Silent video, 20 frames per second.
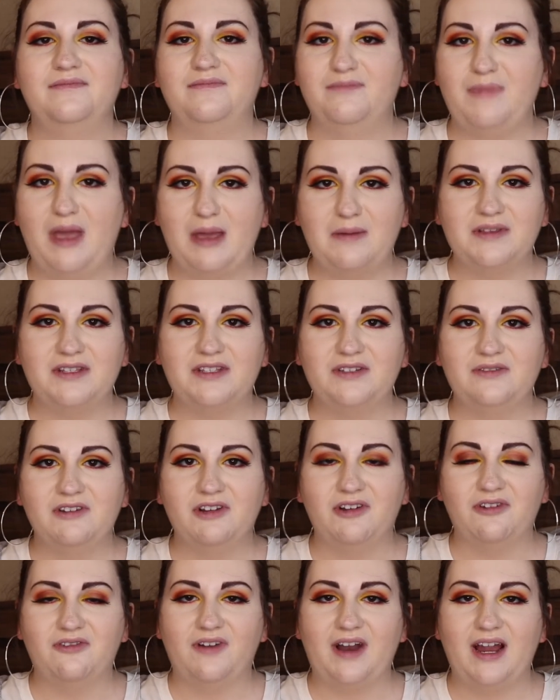Baby's
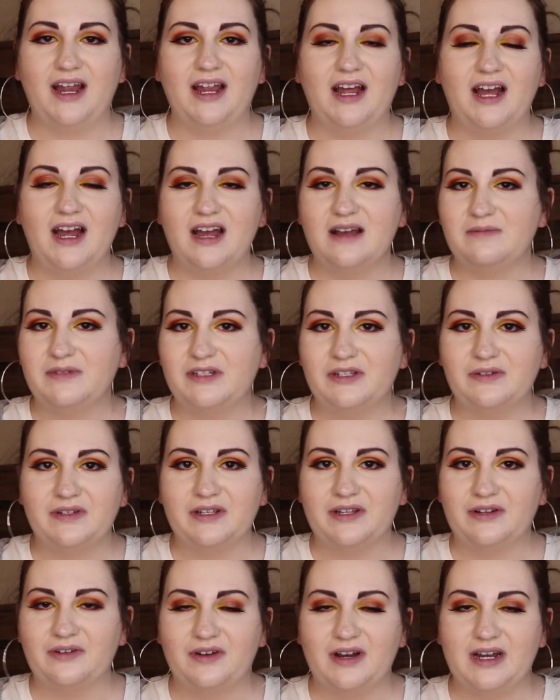doing great, I'm
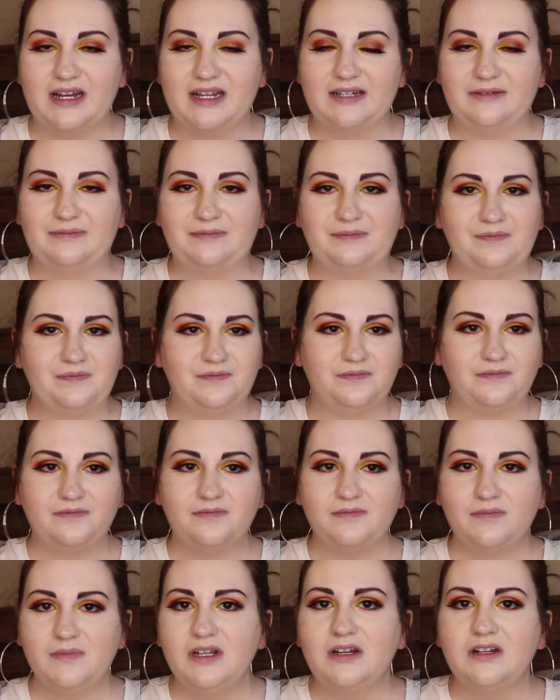doing great.
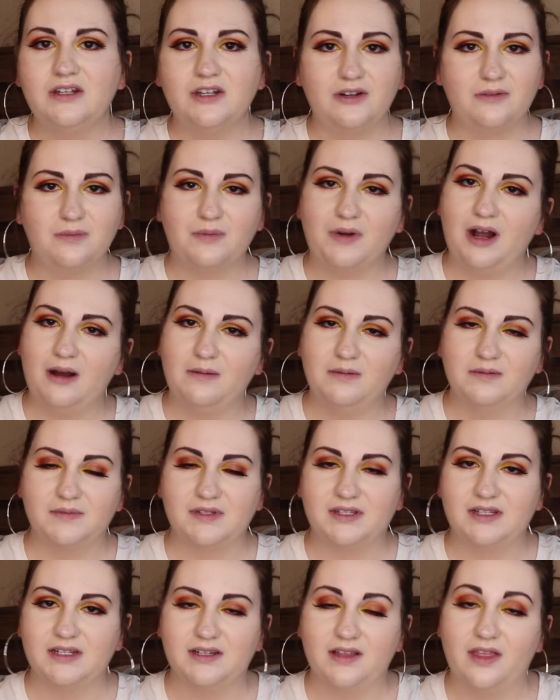No
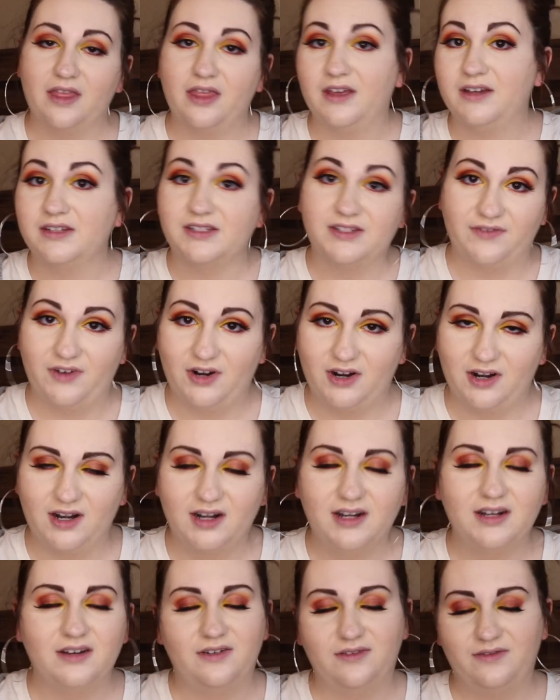problems thus far,
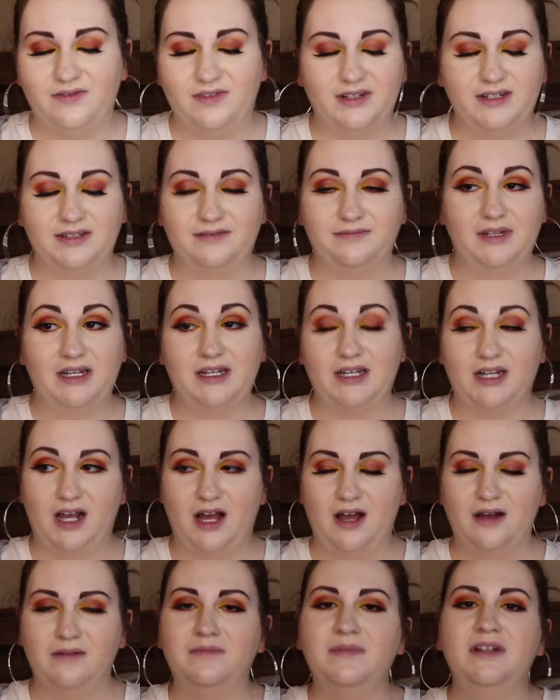and hopefully none to
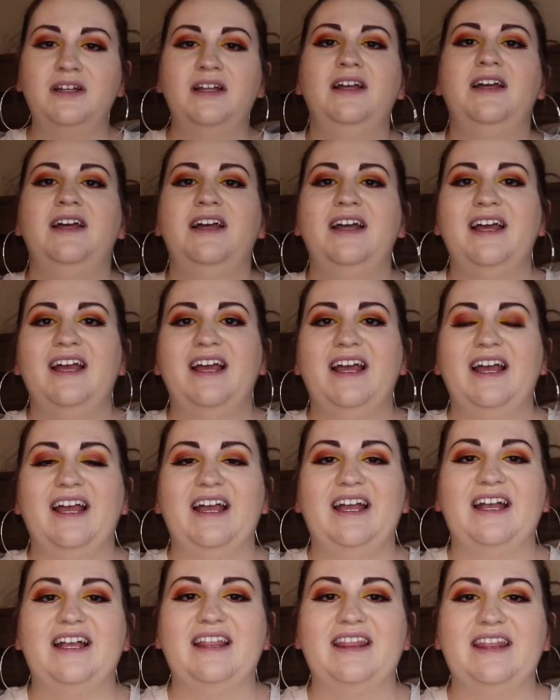come.
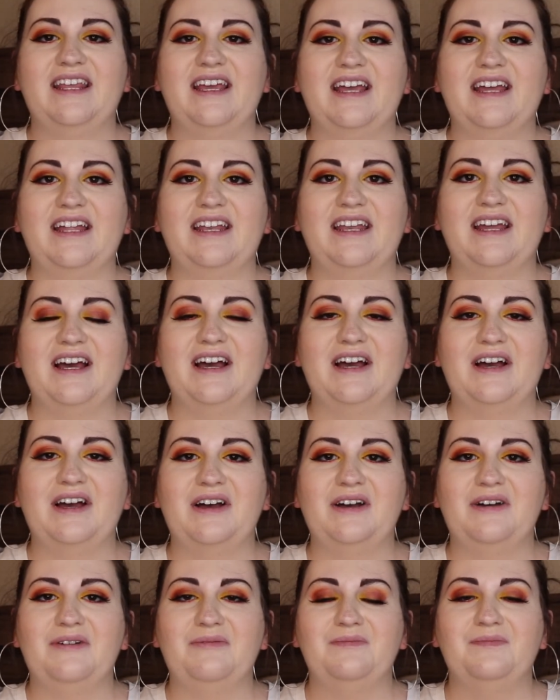And then
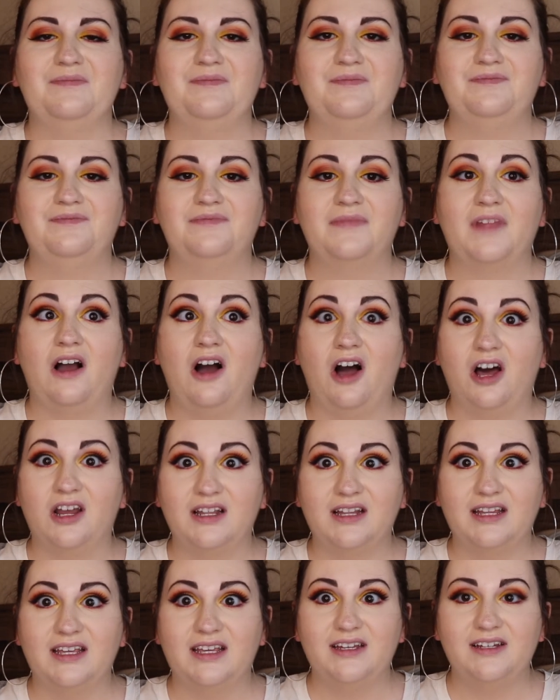
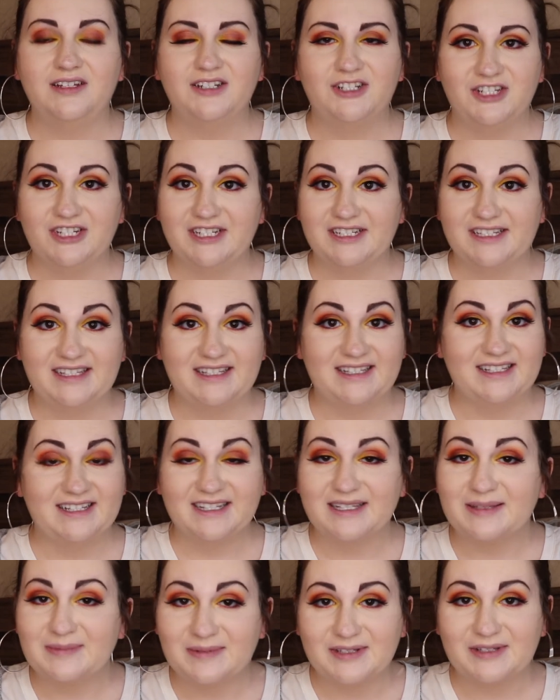Analia, she is
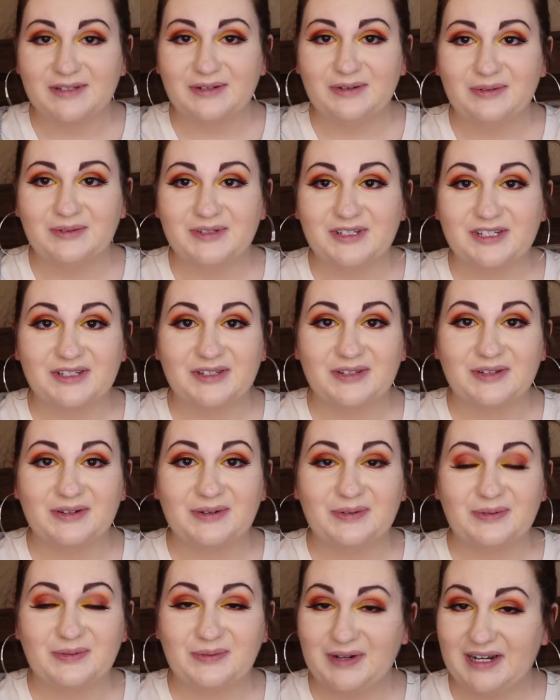6 months old, which is
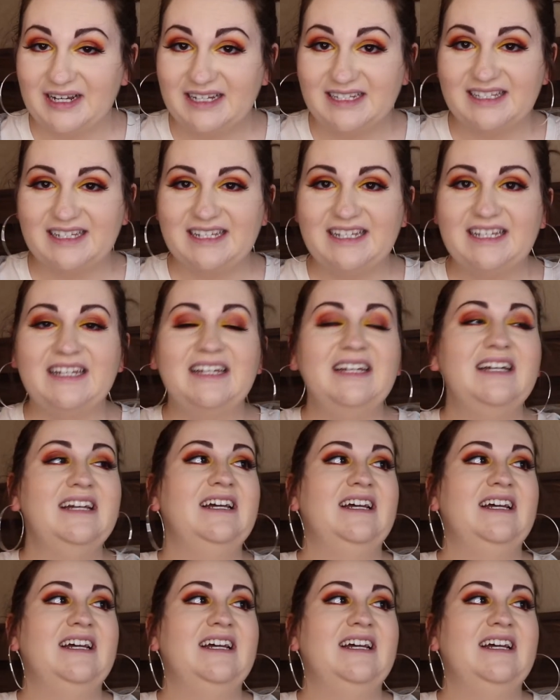crazy.